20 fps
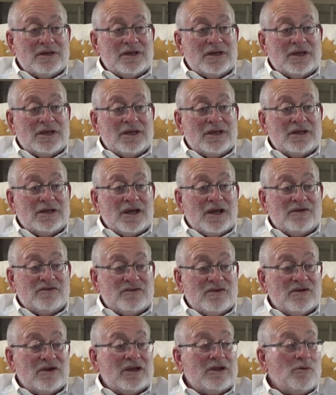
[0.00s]
And I
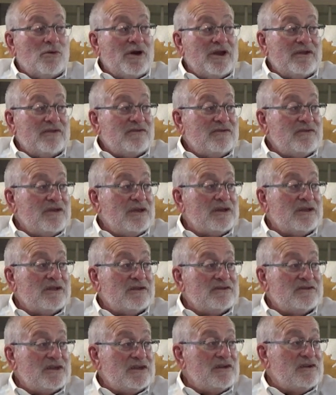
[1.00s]
certainly want to see it
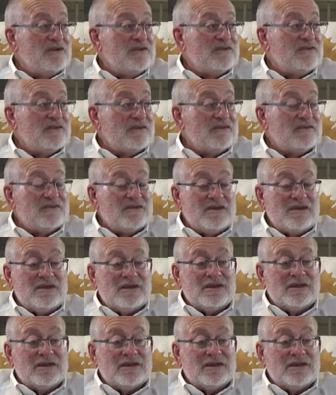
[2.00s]
continue to succeed.